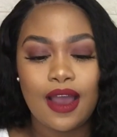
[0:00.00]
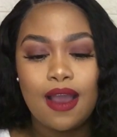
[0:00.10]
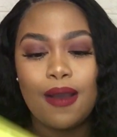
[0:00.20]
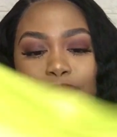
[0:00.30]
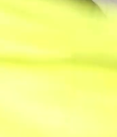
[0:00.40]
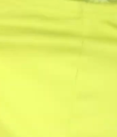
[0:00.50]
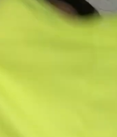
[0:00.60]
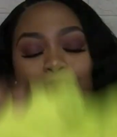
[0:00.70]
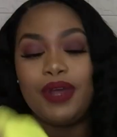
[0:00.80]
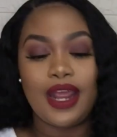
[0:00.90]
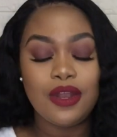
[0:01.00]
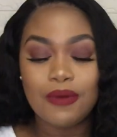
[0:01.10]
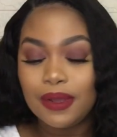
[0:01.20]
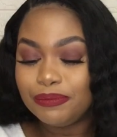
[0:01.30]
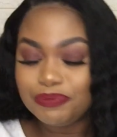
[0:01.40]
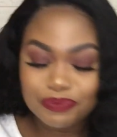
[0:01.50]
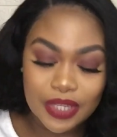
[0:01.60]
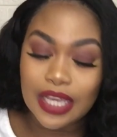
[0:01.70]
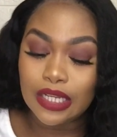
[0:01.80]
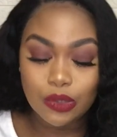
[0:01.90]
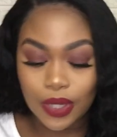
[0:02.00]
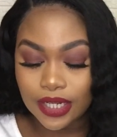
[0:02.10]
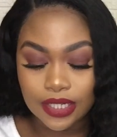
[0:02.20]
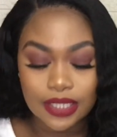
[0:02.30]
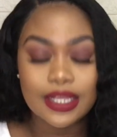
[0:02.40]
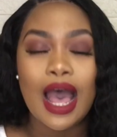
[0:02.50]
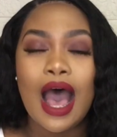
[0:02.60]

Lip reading: But anyway, it is what it is.